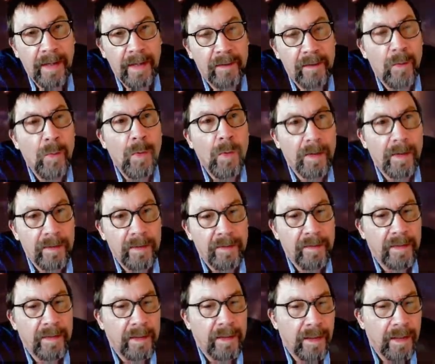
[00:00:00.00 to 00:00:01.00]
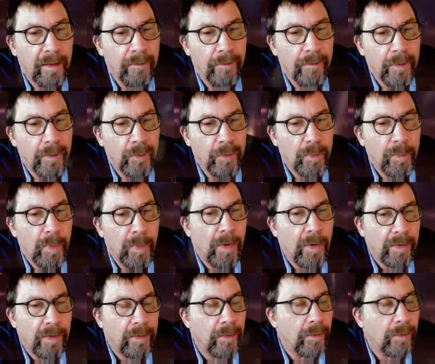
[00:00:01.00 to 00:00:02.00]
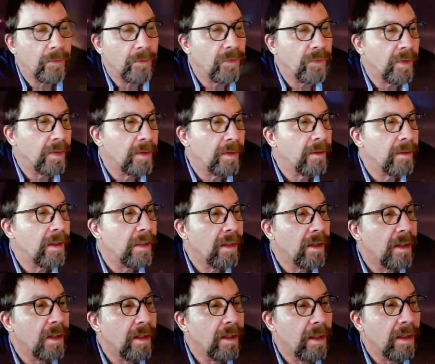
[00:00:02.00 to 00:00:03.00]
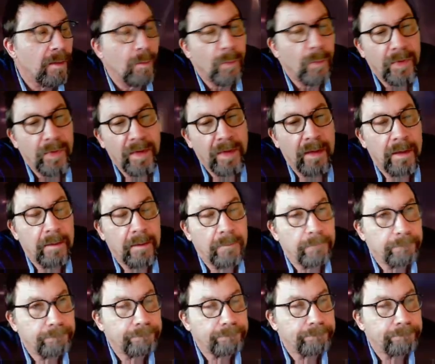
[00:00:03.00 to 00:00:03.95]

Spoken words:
and quantity of those particles within